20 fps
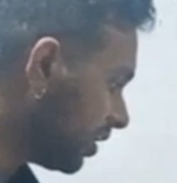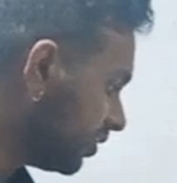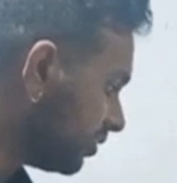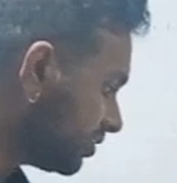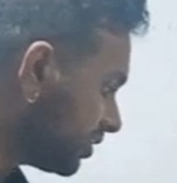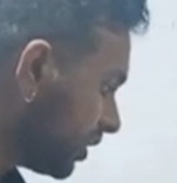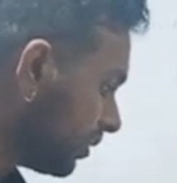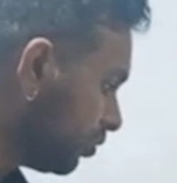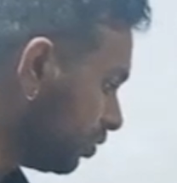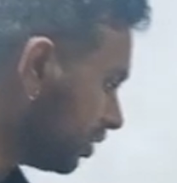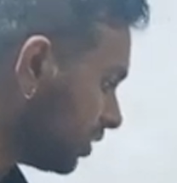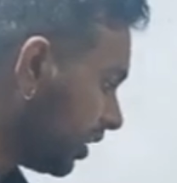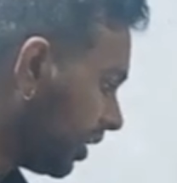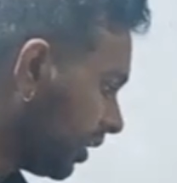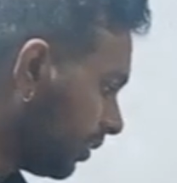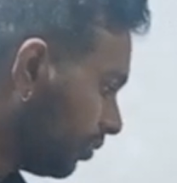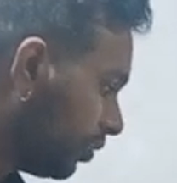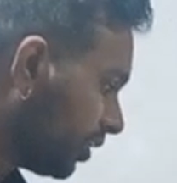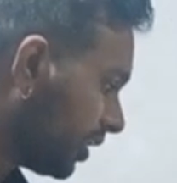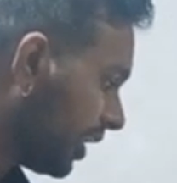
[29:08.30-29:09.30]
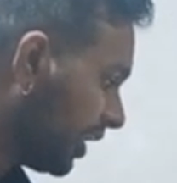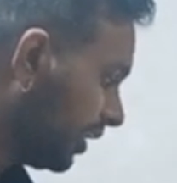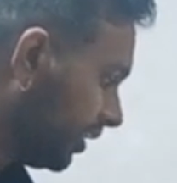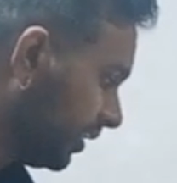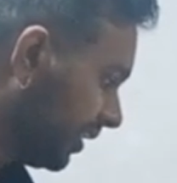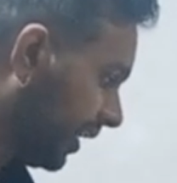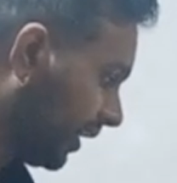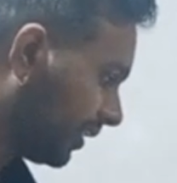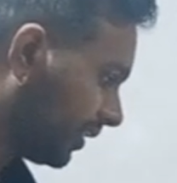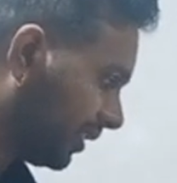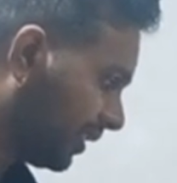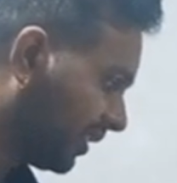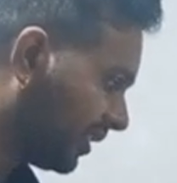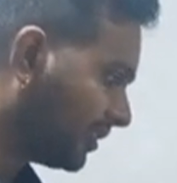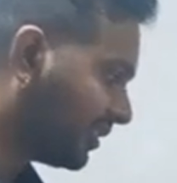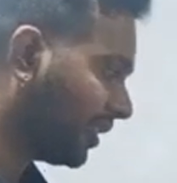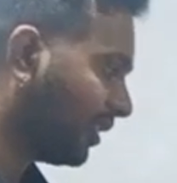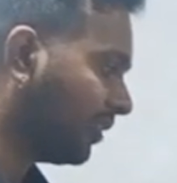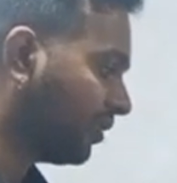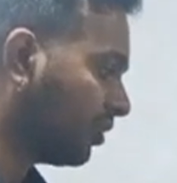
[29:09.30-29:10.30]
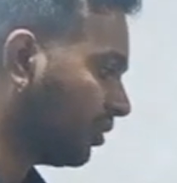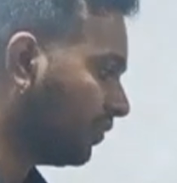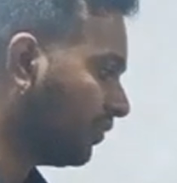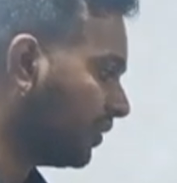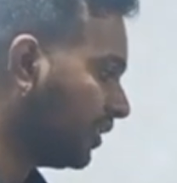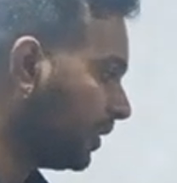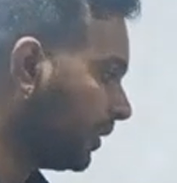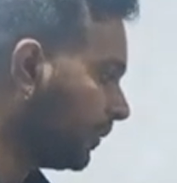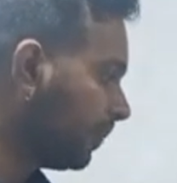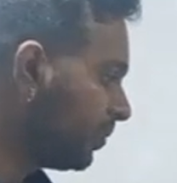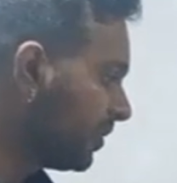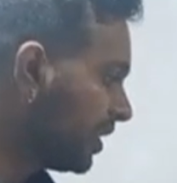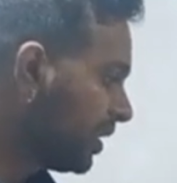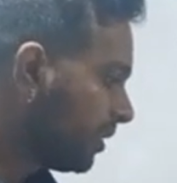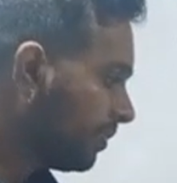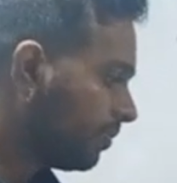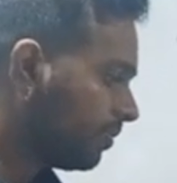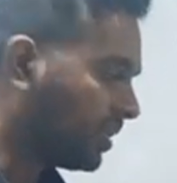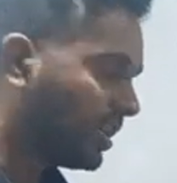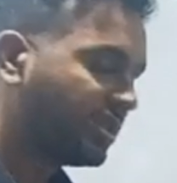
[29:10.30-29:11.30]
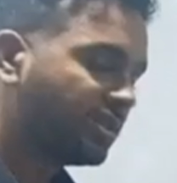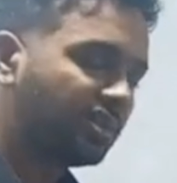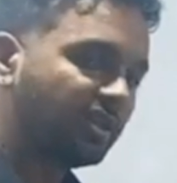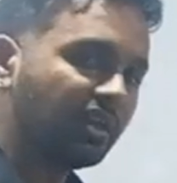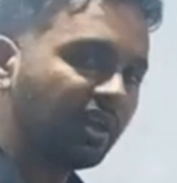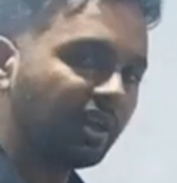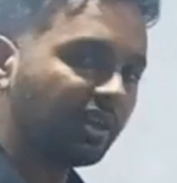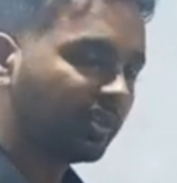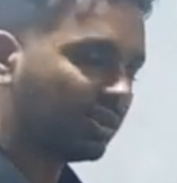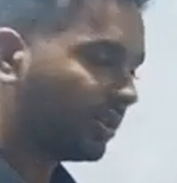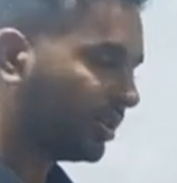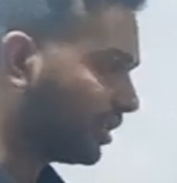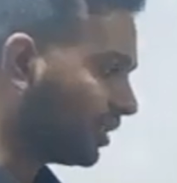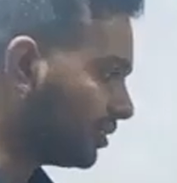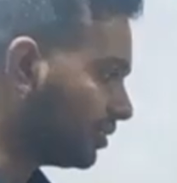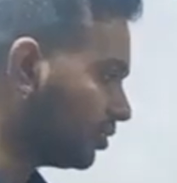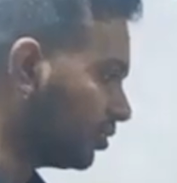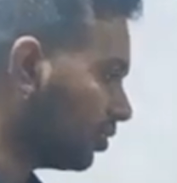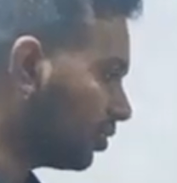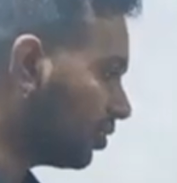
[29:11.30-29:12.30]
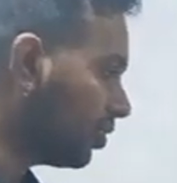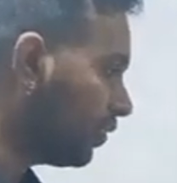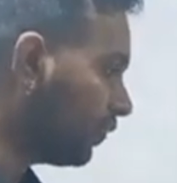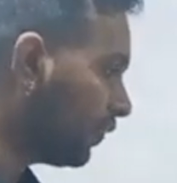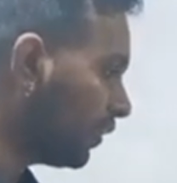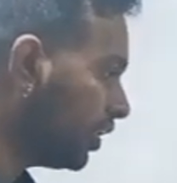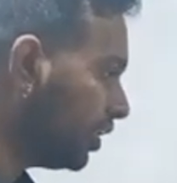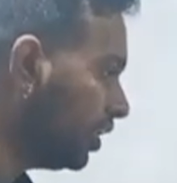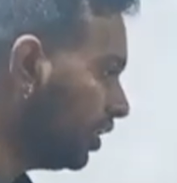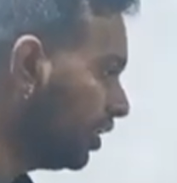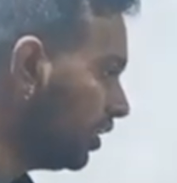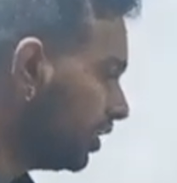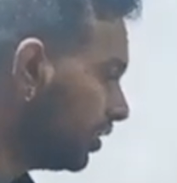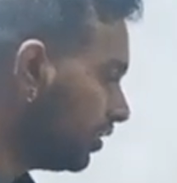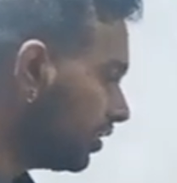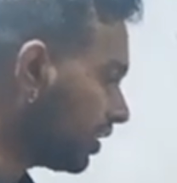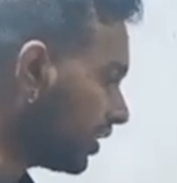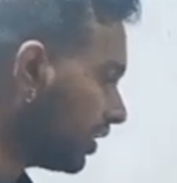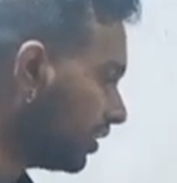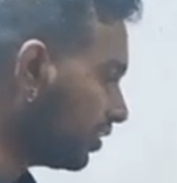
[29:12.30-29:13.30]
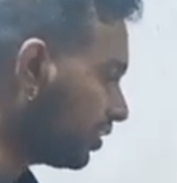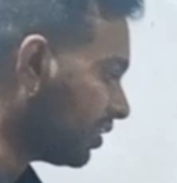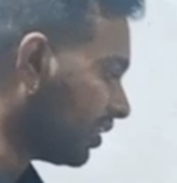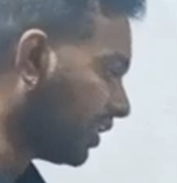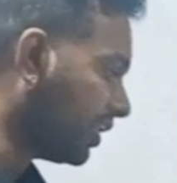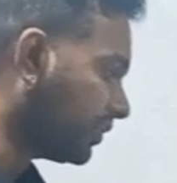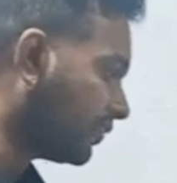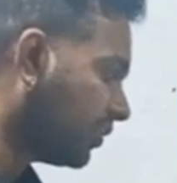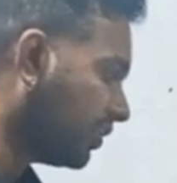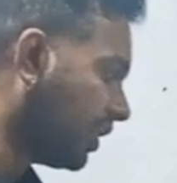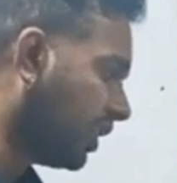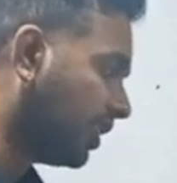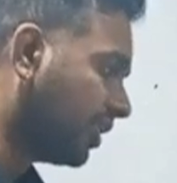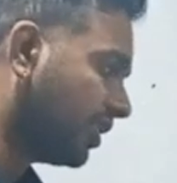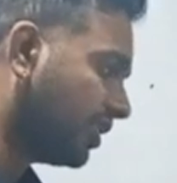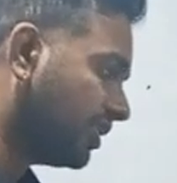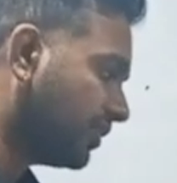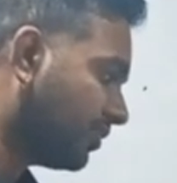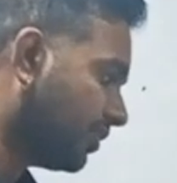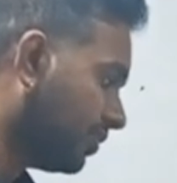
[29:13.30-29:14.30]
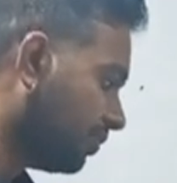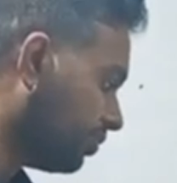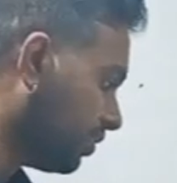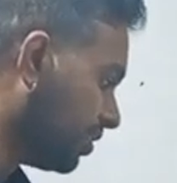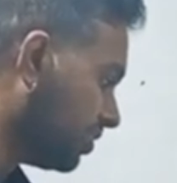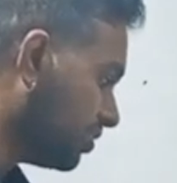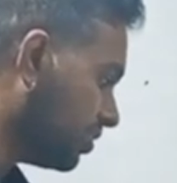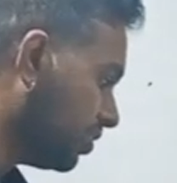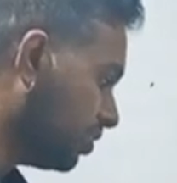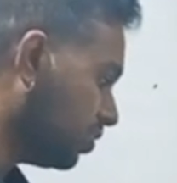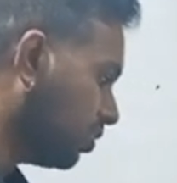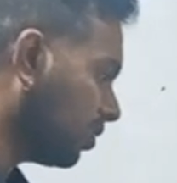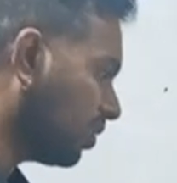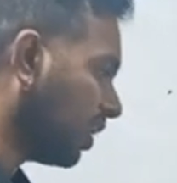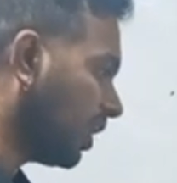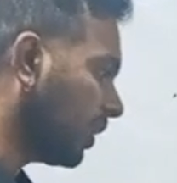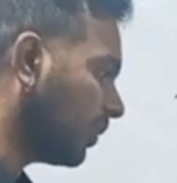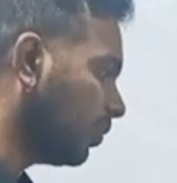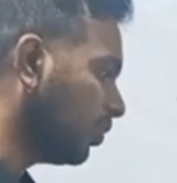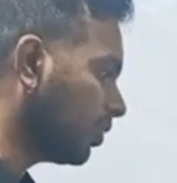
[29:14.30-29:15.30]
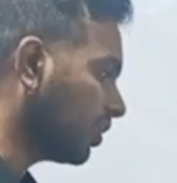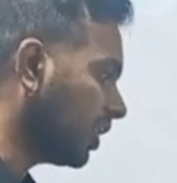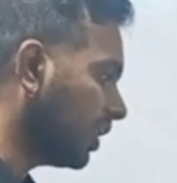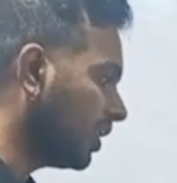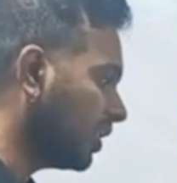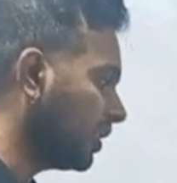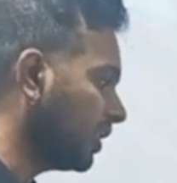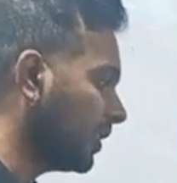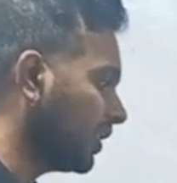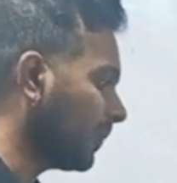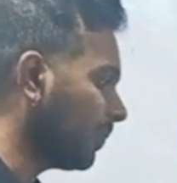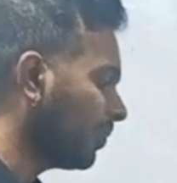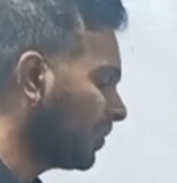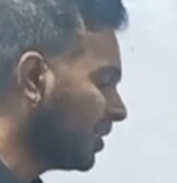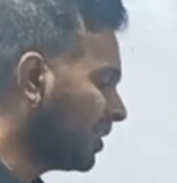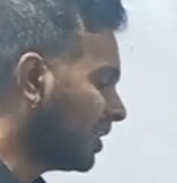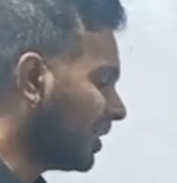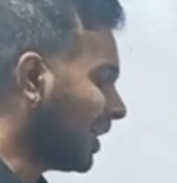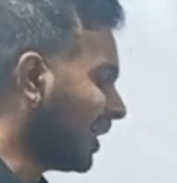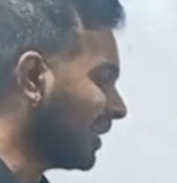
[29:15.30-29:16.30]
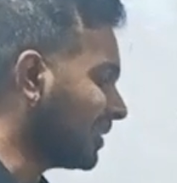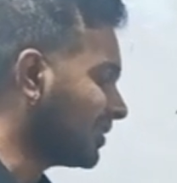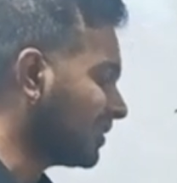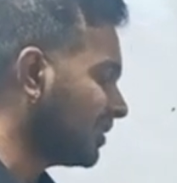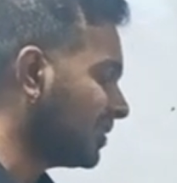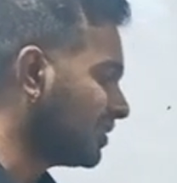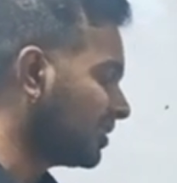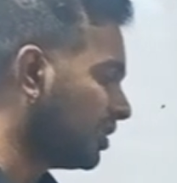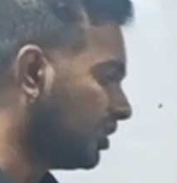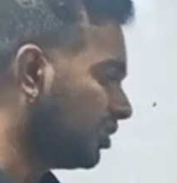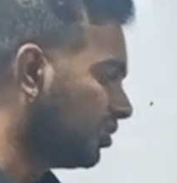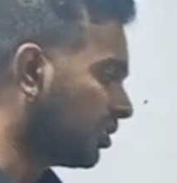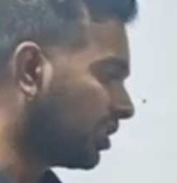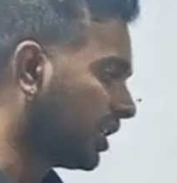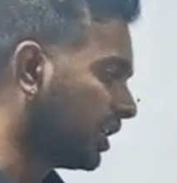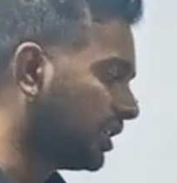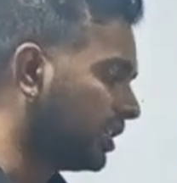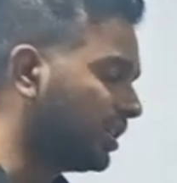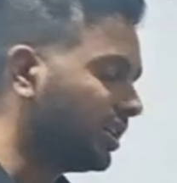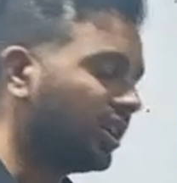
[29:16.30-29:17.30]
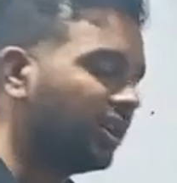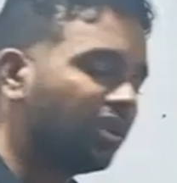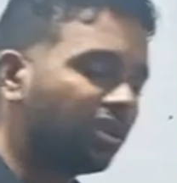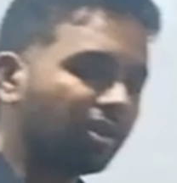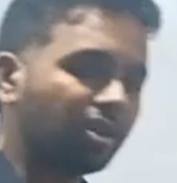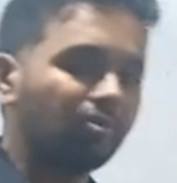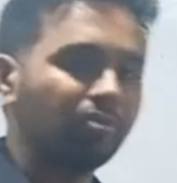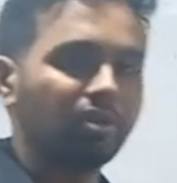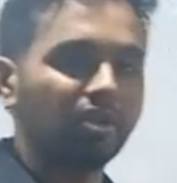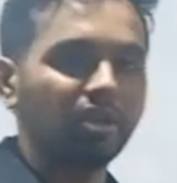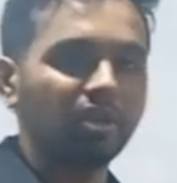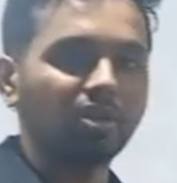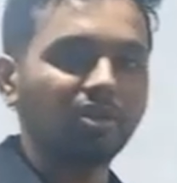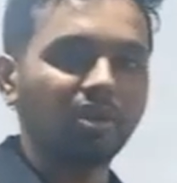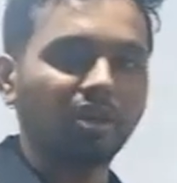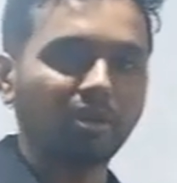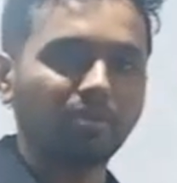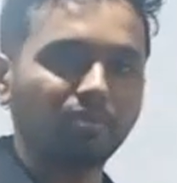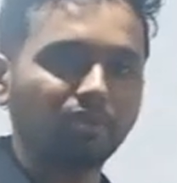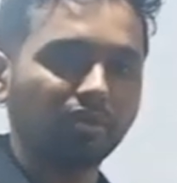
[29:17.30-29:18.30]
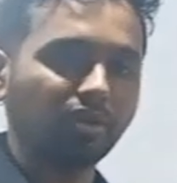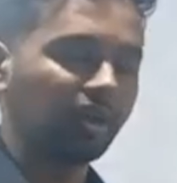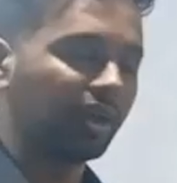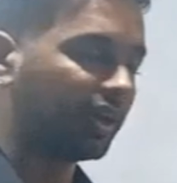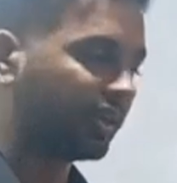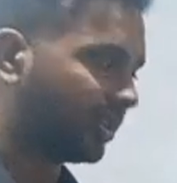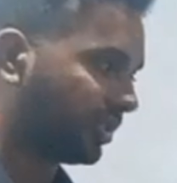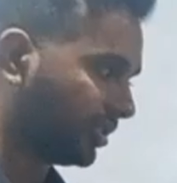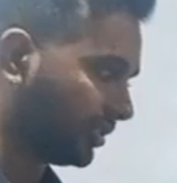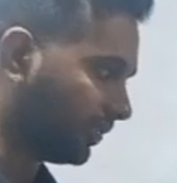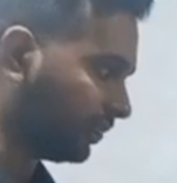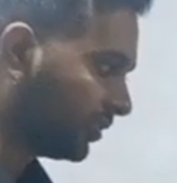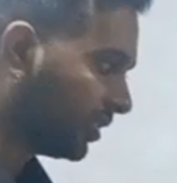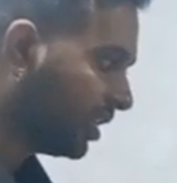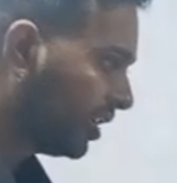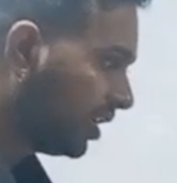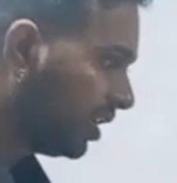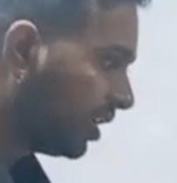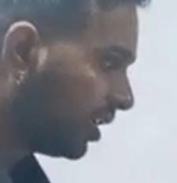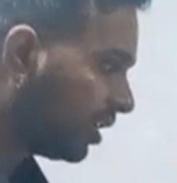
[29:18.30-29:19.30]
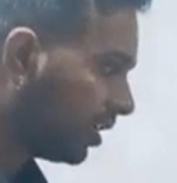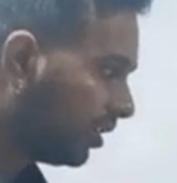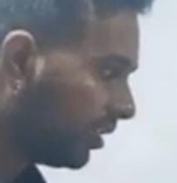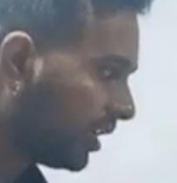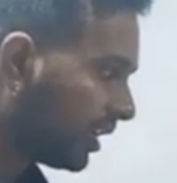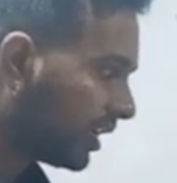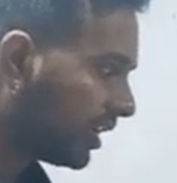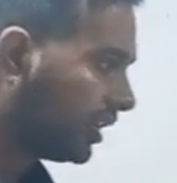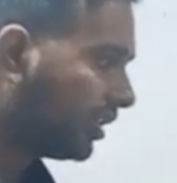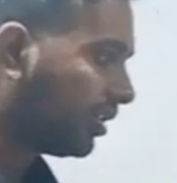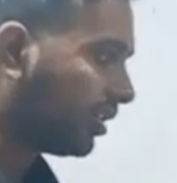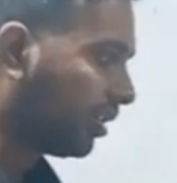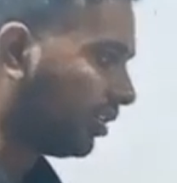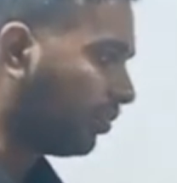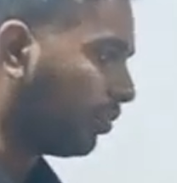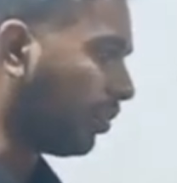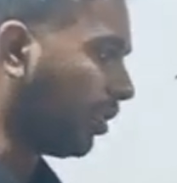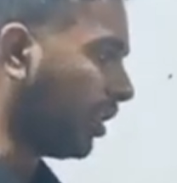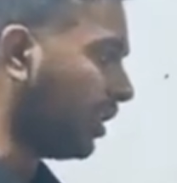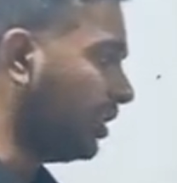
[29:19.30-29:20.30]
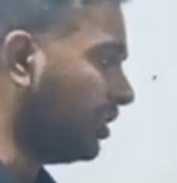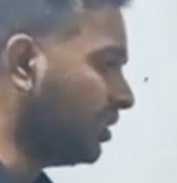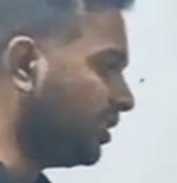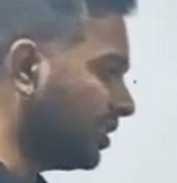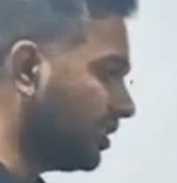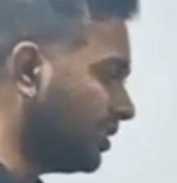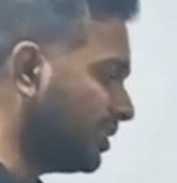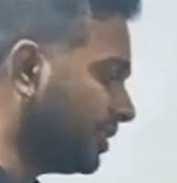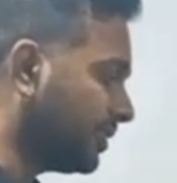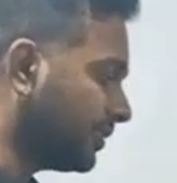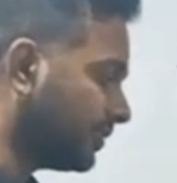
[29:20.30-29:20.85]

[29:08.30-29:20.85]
stable carbocation acting as electrophile, benzene acting as nucleophile. We can transfer electrons from benzene to carbocation. As a result, you are getting intermediate carbocation. Now again, point is,